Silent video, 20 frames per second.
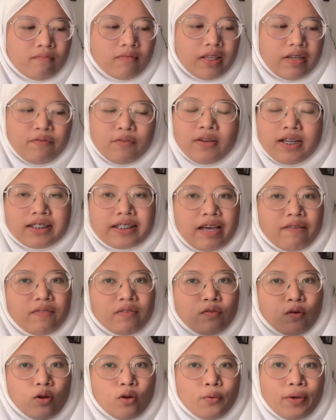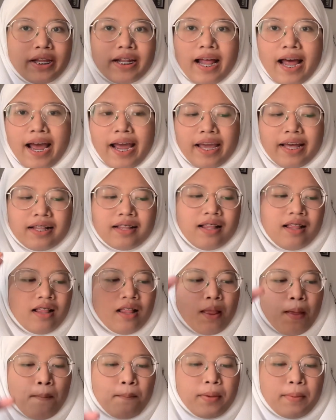If you guys haven't followed it, I'll
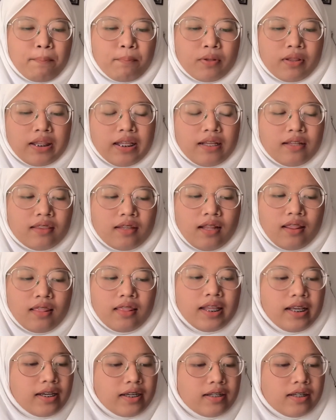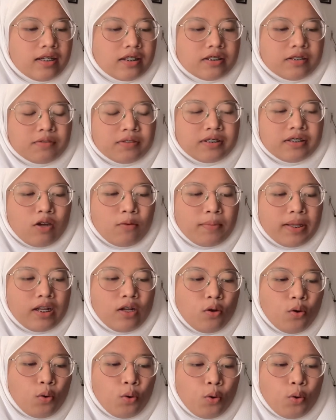be putting the link in the description down
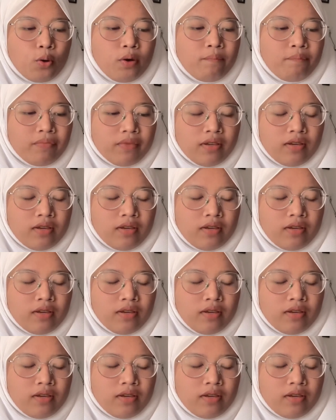below.